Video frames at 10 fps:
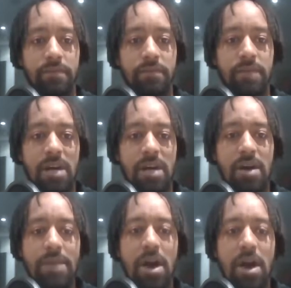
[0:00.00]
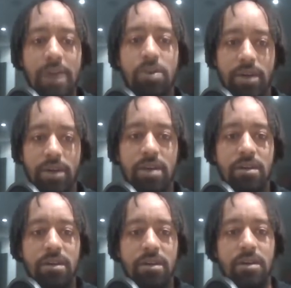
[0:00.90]
I got
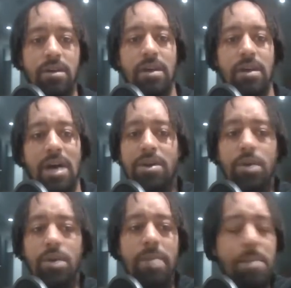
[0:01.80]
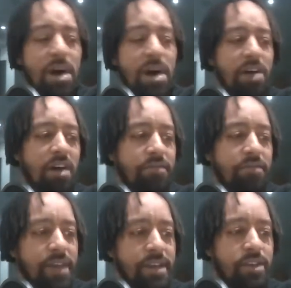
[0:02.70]
you. I know what you mean, but I
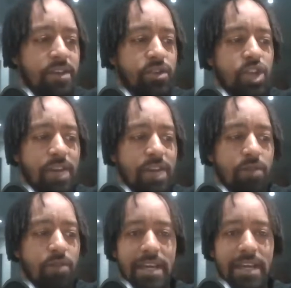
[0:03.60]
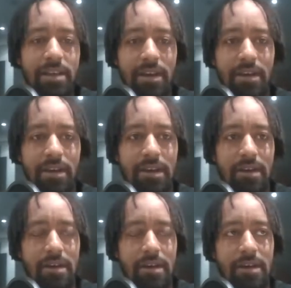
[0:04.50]
think generally
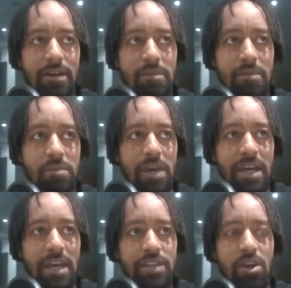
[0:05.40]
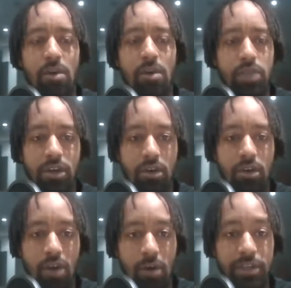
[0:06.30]
his goal was a
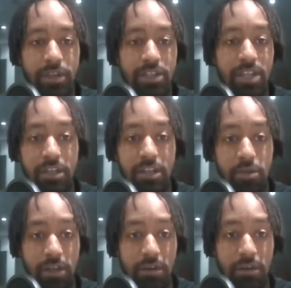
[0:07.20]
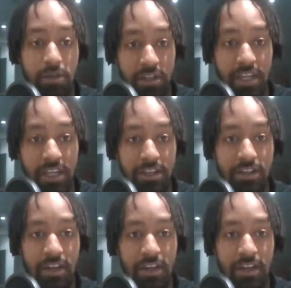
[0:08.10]
good goal. His assist was a good assist.